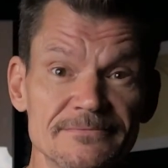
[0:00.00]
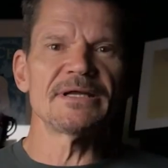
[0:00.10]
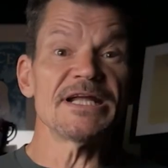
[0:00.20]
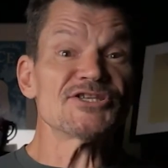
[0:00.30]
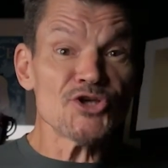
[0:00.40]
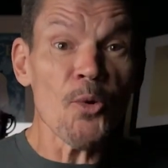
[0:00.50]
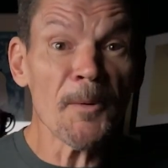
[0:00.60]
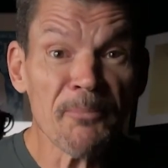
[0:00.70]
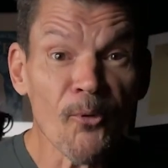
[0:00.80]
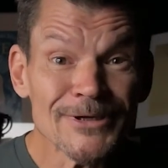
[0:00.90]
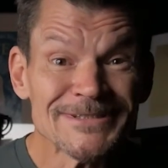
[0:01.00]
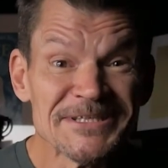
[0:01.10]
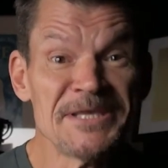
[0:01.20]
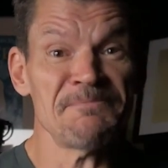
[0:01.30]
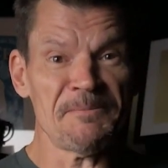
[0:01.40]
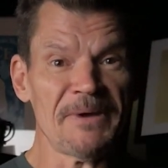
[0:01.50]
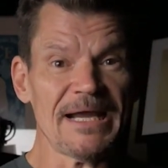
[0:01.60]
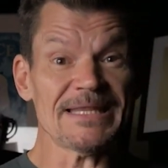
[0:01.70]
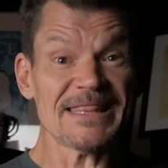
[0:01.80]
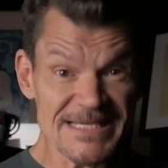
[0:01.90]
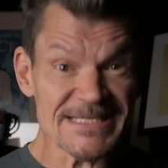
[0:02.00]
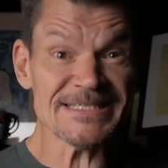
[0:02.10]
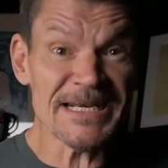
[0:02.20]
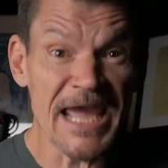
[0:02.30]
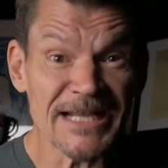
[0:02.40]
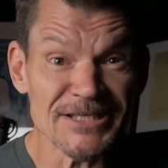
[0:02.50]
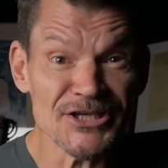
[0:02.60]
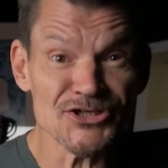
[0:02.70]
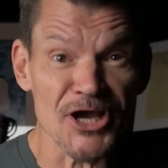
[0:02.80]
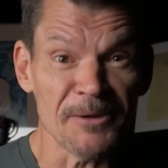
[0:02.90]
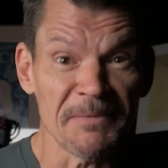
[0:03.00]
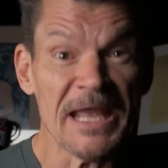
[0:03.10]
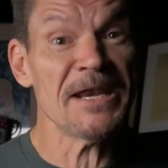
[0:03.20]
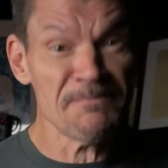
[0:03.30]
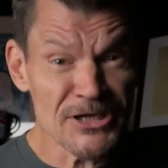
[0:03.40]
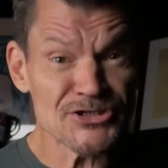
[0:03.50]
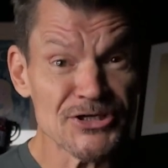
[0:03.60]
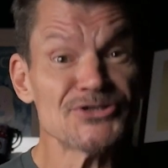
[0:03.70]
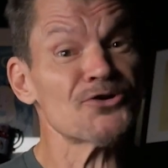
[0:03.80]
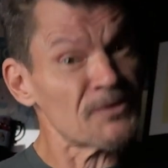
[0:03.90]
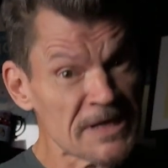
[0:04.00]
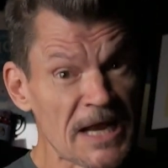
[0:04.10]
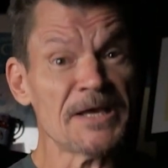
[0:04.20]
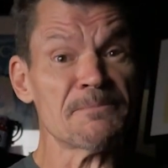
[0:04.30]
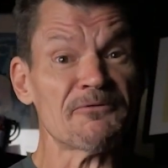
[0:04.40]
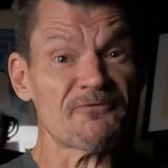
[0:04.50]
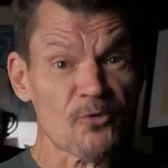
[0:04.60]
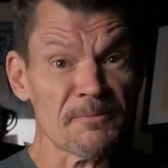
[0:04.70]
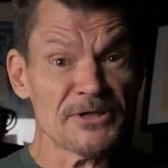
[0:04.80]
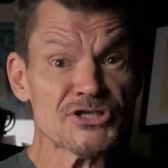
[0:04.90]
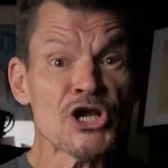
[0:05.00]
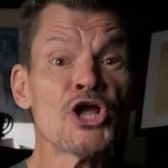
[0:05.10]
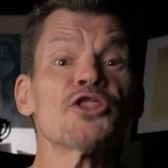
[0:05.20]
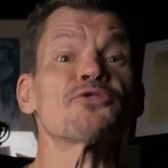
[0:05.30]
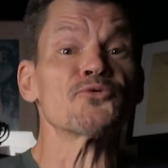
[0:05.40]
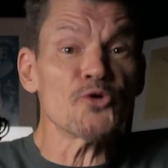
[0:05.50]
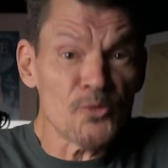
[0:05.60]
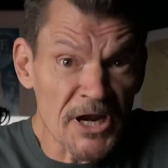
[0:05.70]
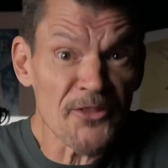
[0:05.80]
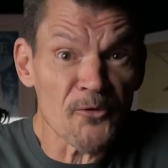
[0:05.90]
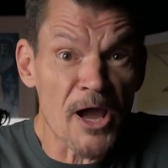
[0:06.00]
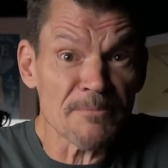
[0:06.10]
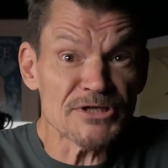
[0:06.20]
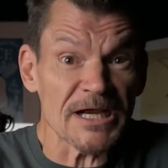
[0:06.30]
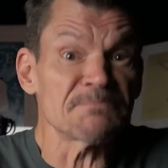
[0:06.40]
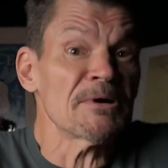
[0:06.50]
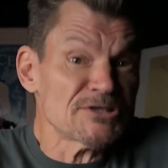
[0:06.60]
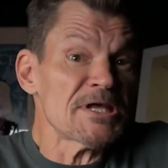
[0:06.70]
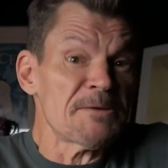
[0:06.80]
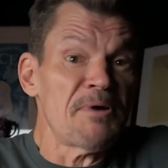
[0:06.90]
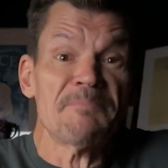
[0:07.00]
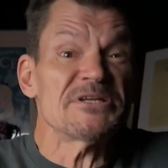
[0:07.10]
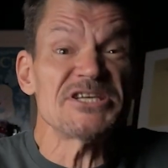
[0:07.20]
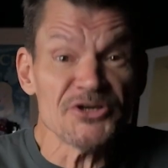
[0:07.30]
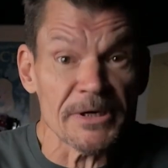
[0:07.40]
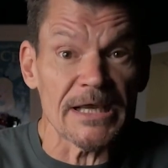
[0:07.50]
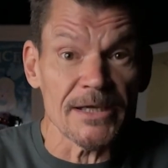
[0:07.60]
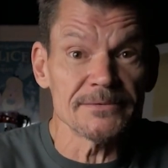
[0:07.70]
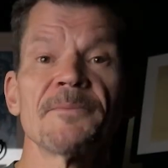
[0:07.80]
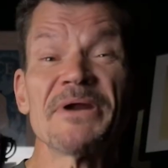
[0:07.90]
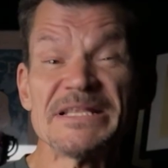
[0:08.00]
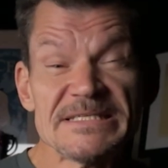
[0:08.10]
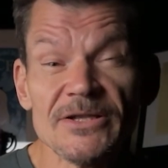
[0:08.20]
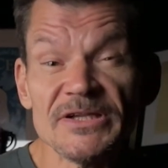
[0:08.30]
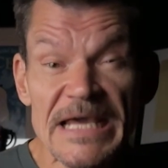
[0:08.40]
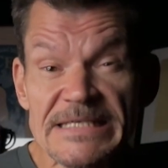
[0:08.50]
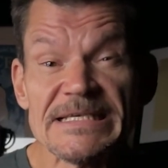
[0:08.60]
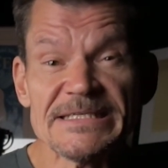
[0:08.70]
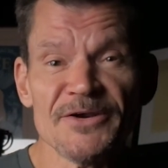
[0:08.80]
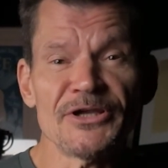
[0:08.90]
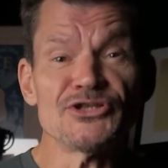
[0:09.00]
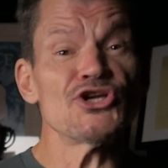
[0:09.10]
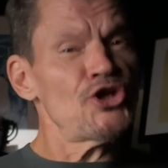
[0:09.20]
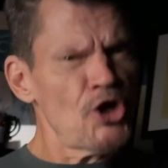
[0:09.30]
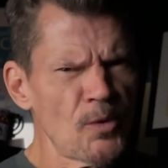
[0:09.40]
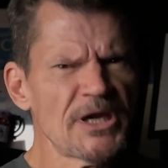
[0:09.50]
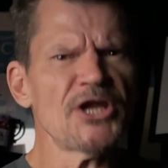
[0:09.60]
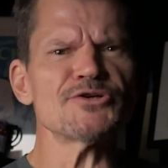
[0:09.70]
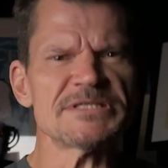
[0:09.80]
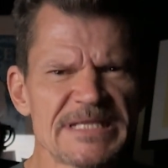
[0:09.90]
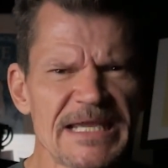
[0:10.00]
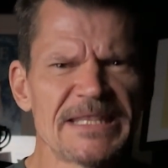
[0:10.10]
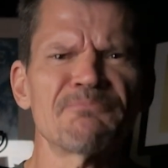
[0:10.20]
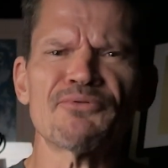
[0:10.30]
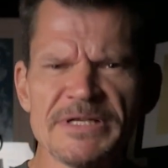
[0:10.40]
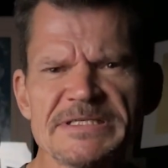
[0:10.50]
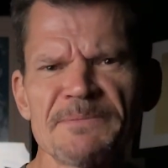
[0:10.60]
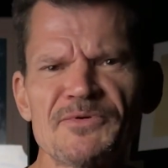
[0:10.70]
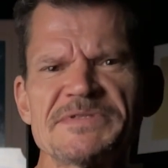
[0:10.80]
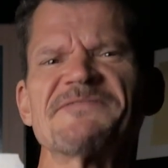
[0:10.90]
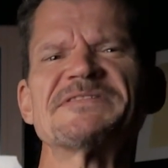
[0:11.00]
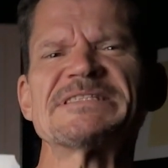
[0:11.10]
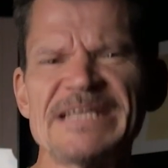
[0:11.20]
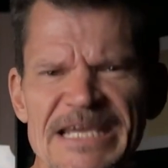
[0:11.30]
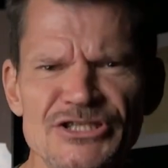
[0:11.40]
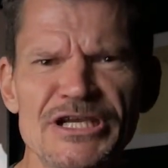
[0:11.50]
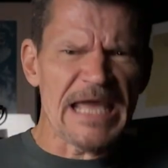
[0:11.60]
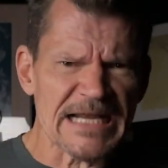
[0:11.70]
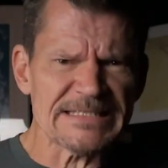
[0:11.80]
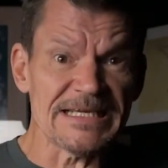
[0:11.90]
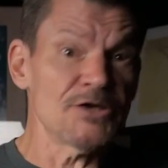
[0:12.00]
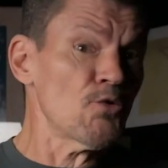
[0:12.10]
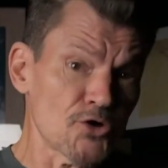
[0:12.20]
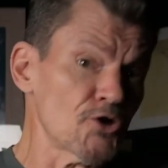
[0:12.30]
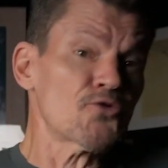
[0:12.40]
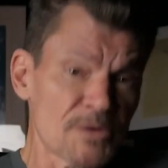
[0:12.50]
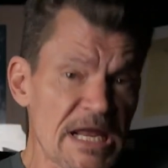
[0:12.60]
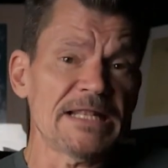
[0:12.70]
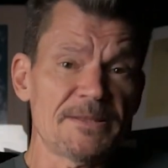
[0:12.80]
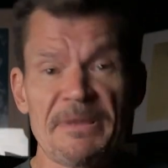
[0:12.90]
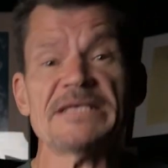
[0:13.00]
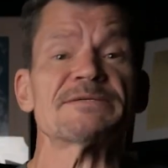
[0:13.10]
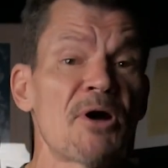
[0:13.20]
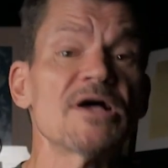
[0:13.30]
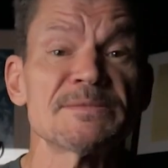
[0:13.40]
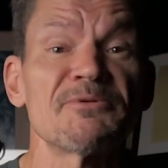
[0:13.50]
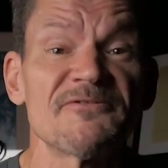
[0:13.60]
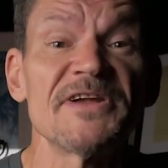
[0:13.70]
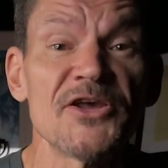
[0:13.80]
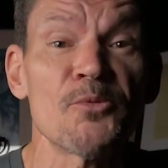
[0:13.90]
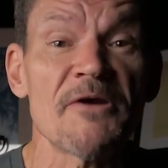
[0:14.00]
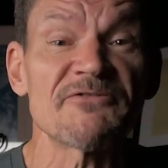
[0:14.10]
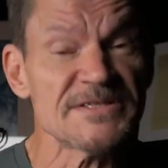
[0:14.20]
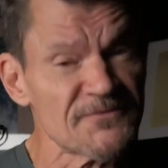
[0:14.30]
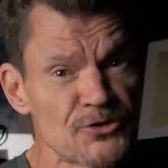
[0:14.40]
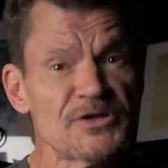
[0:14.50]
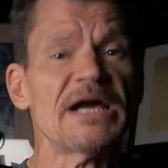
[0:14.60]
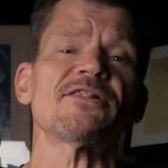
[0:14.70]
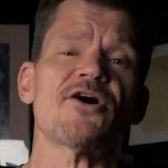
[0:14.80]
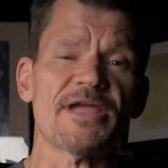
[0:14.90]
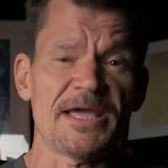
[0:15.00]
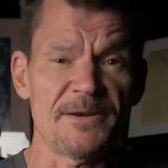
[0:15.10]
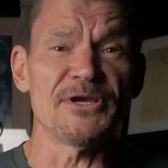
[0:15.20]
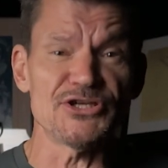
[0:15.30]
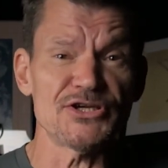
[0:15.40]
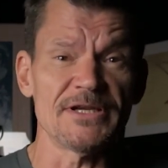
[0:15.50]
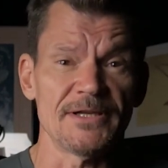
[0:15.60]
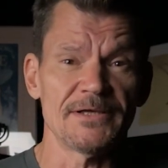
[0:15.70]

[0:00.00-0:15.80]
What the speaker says: It's so important to keep in mind that this is an acting job. Animation is creating a performance through another object, much like puppeteering. But it's still necessary to know and understand the principles of staging and acting in order to create the best possible video reference for your dialogue animation.